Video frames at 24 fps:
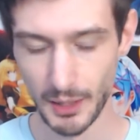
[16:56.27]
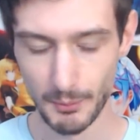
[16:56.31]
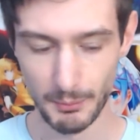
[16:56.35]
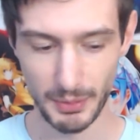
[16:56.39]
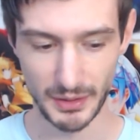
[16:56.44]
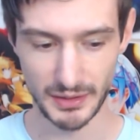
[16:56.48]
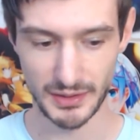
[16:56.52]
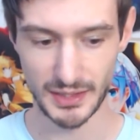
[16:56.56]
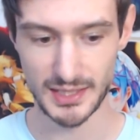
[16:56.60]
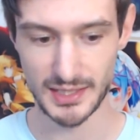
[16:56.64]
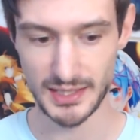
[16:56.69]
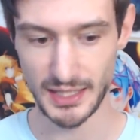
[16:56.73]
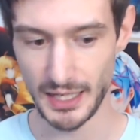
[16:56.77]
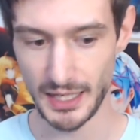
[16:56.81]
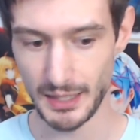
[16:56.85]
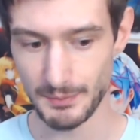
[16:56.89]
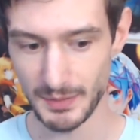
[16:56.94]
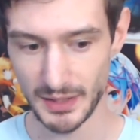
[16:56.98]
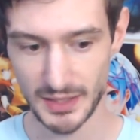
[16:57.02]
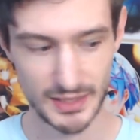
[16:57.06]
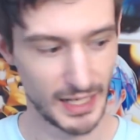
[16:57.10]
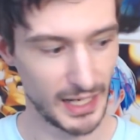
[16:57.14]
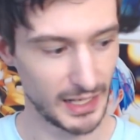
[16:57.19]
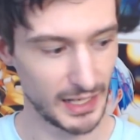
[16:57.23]
But the
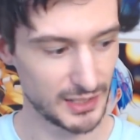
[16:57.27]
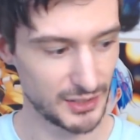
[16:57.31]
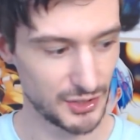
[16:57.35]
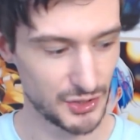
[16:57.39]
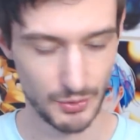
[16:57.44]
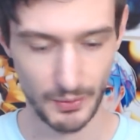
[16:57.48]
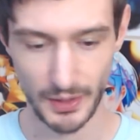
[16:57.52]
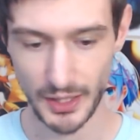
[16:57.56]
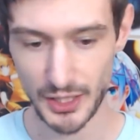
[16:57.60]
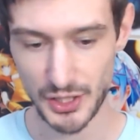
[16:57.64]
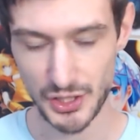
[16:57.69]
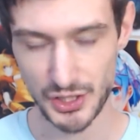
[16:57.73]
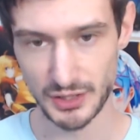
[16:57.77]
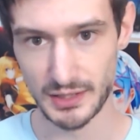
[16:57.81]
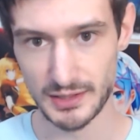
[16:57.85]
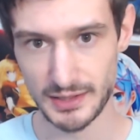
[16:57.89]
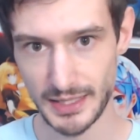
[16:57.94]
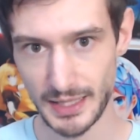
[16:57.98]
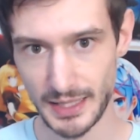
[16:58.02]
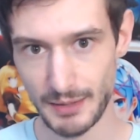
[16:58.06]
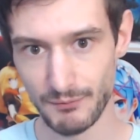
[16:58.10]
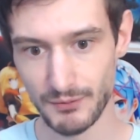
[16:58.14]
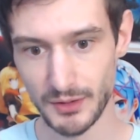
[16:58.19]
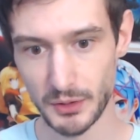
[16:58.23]
same exact situation, a
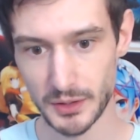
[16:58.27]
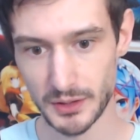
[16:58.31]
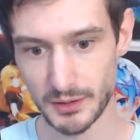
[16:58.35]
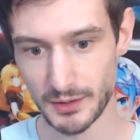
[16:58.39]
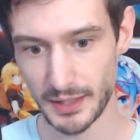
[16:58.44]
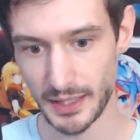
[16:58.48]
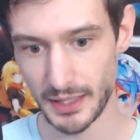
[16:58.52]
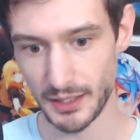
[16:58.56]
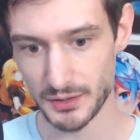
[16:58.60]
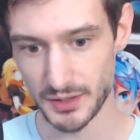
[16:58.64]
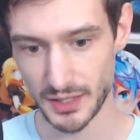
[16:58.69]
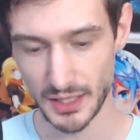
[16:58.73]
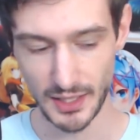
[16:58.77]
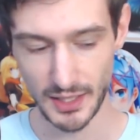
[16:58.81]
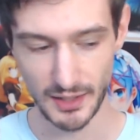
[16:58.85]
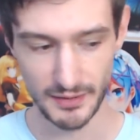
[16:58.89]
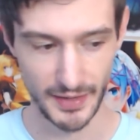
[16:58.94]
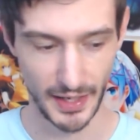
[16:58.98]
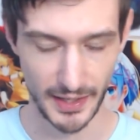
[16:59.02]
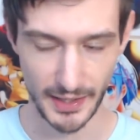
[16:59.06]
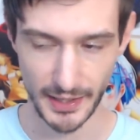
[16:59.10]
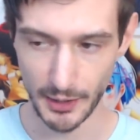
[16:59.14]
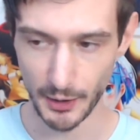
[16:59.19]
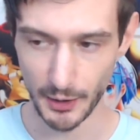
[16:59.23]
DM floating around
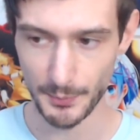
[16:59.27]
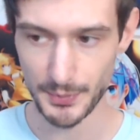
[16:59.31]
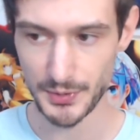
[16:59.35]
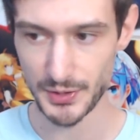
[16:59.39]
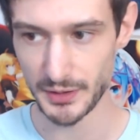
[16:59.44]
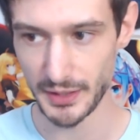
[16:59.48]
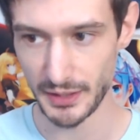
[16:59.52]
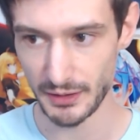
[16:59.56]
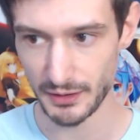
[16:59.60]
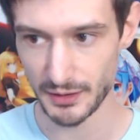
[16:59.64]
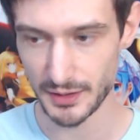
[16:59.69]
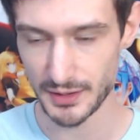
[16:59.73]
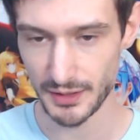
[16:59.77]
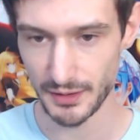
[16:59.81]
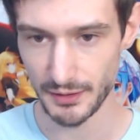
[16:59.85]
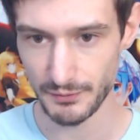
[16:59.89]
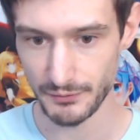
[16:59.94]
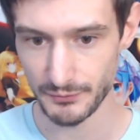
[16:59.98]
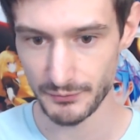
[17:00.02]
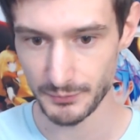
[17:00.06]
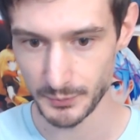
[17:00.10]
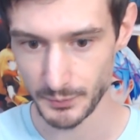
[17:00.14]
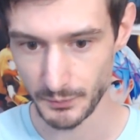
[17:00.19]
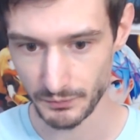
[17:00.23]
that helps her
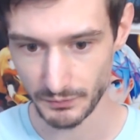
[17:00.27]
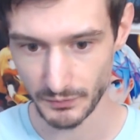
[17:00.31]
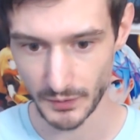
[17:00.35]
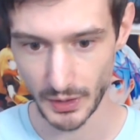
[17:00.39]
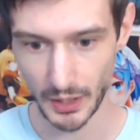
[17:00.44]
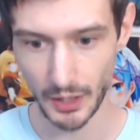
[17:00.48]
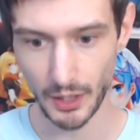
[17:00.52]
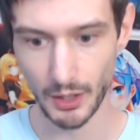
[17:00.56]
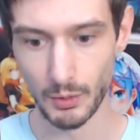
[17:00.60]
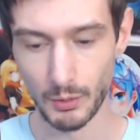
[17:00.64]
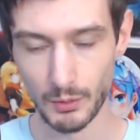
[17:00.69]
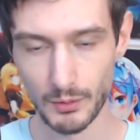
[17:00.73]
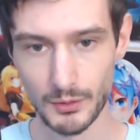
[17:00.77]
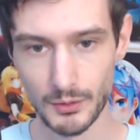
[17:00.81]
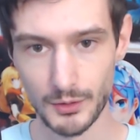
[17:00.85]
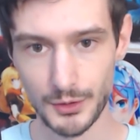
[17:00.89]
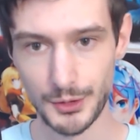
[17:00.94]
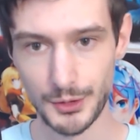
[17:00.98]
narrative, oh, you